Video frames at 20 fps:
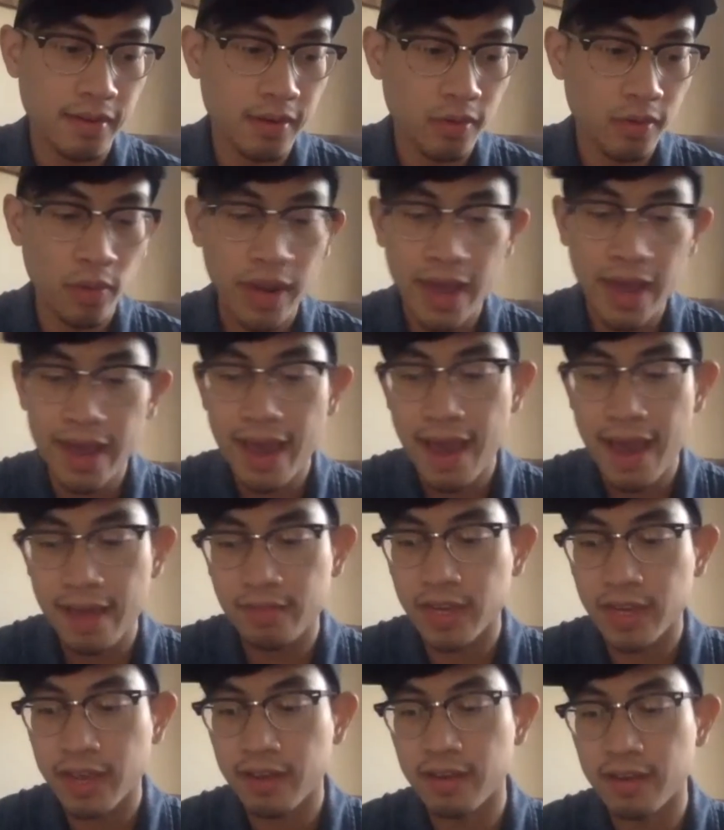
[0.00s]
what I
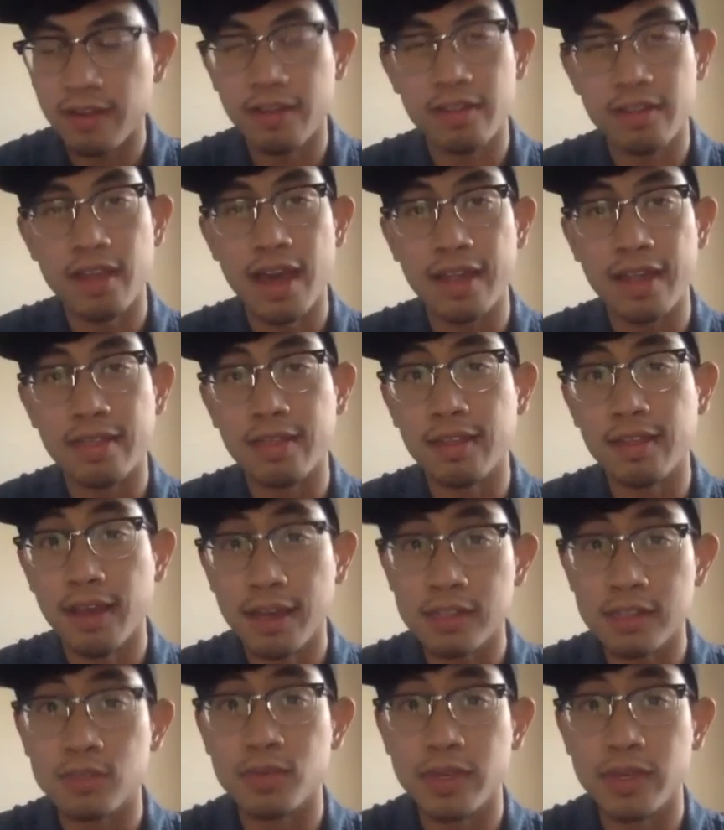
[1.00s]
advocated
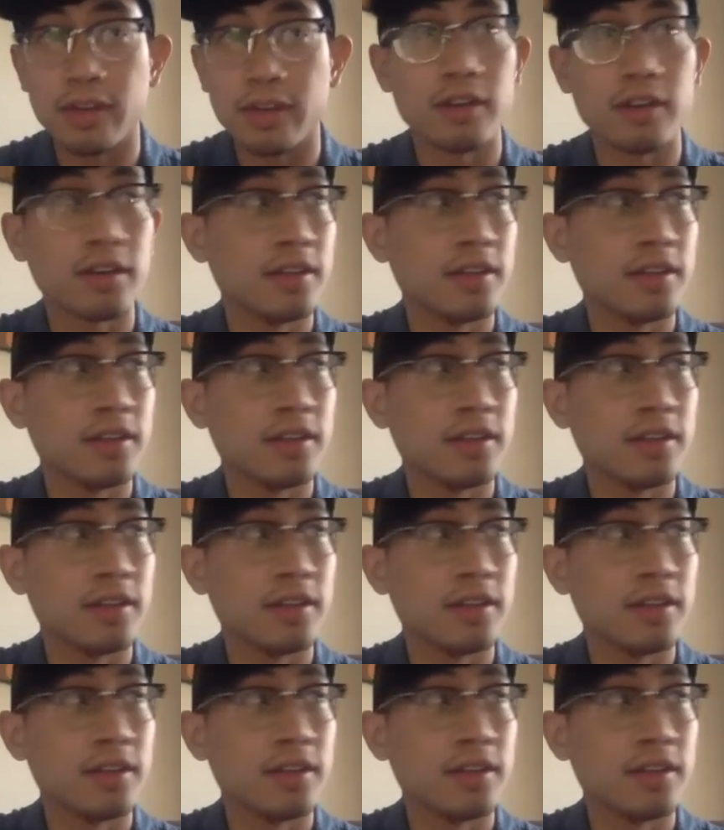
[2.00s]
as we are